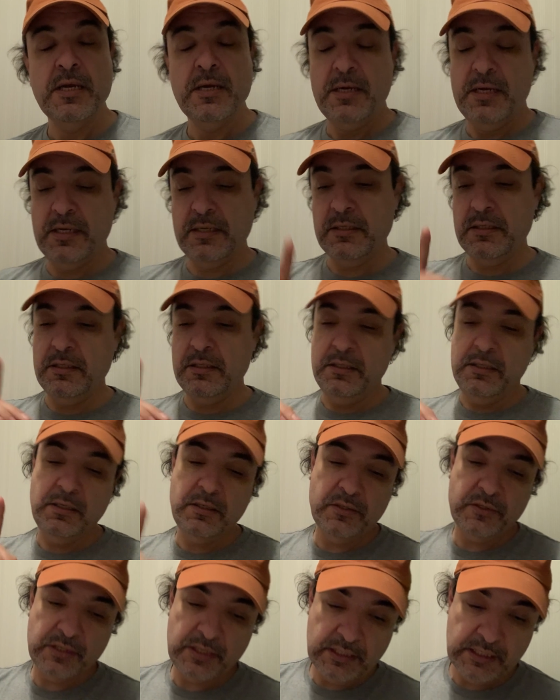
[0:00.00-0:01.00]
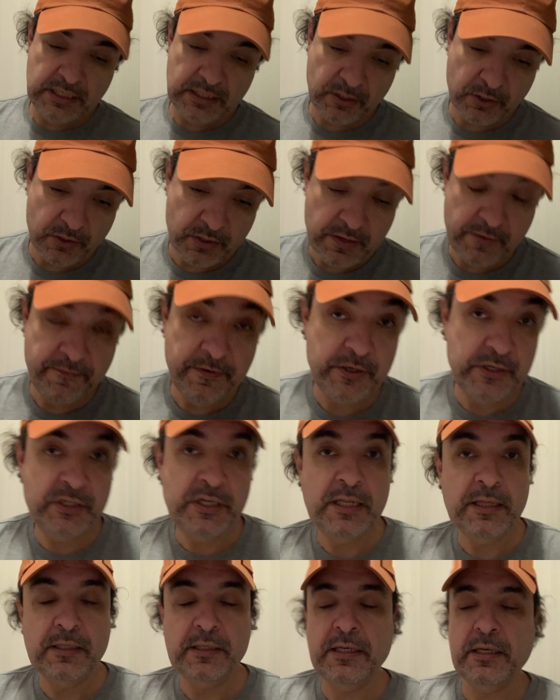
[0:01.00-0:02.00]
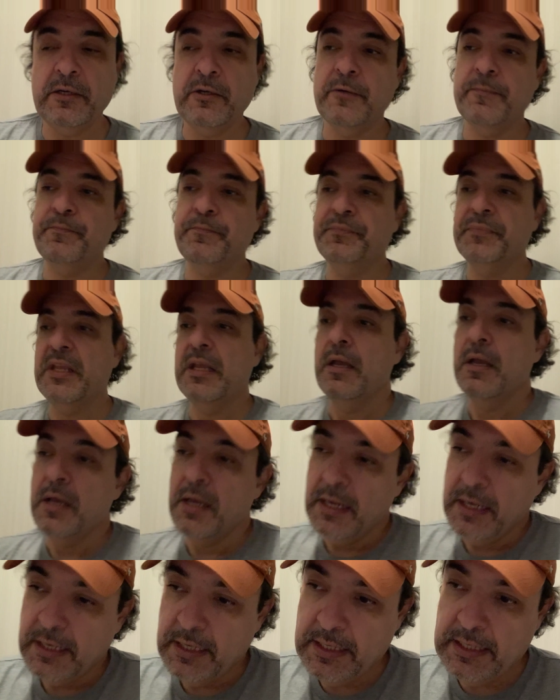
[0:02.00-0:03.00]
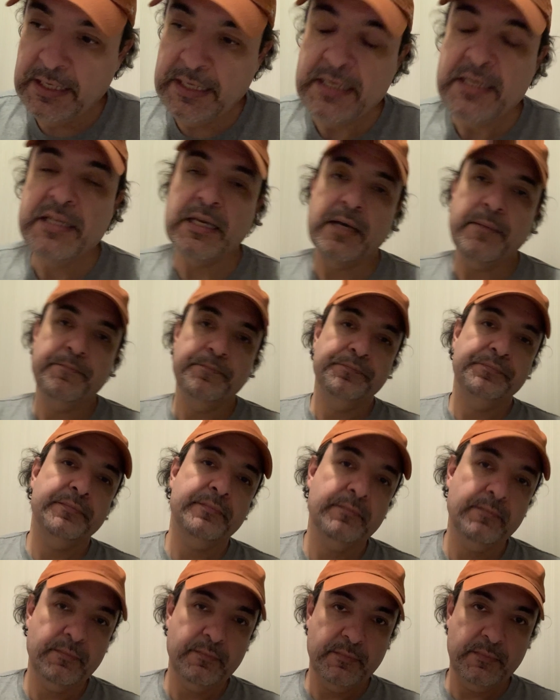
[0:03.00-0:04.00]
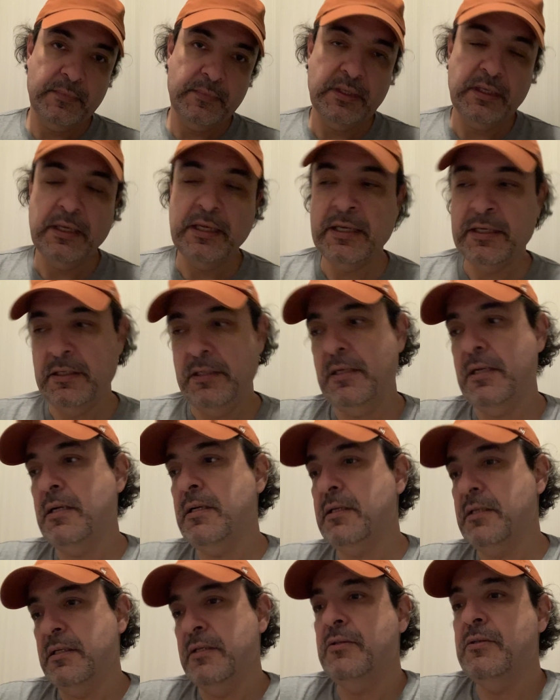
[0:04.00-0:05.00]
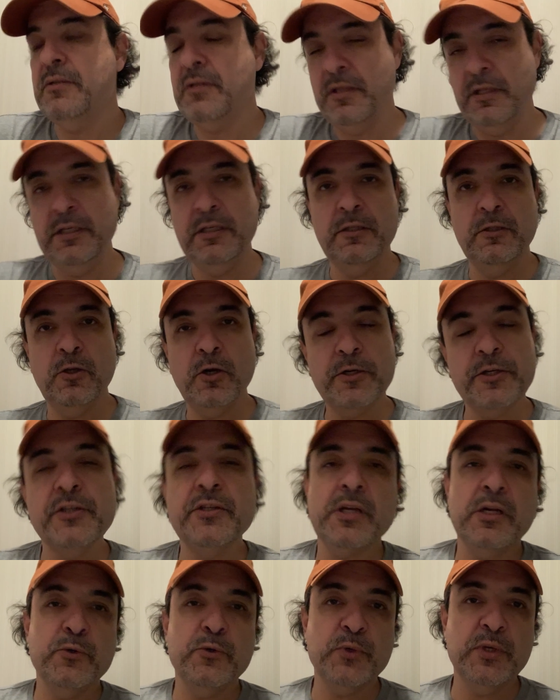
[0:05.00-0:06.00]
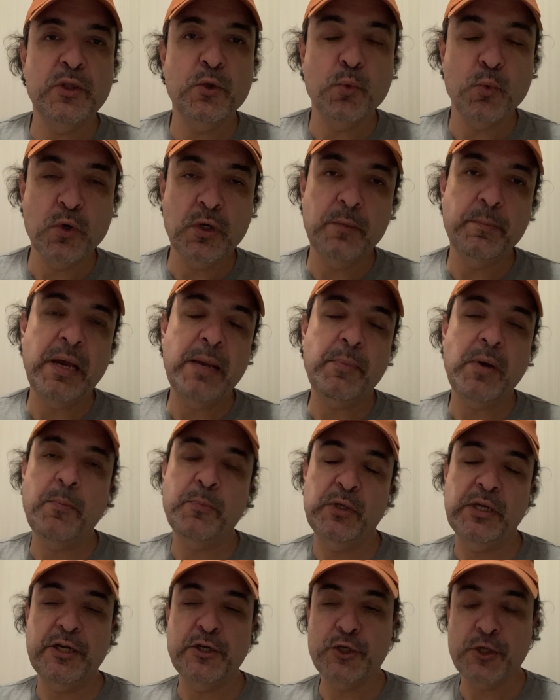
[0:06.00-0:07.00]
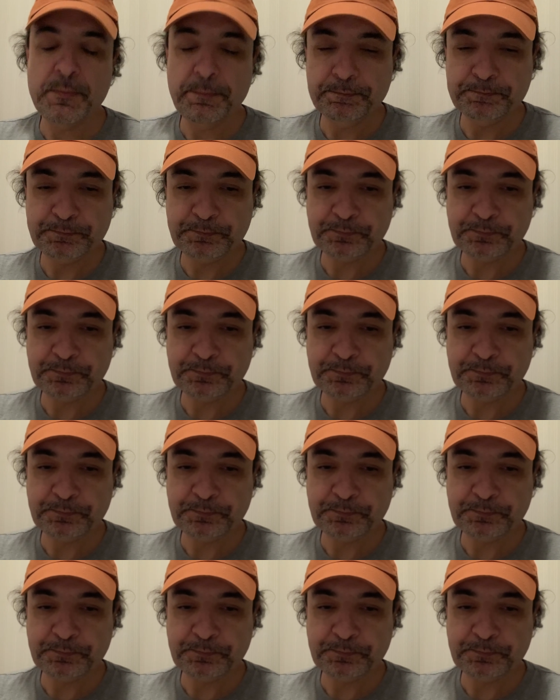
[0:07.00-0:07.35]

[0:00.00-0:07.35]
And here's a kicker, a very subtle kicker. India. India is the largest country in the world by population.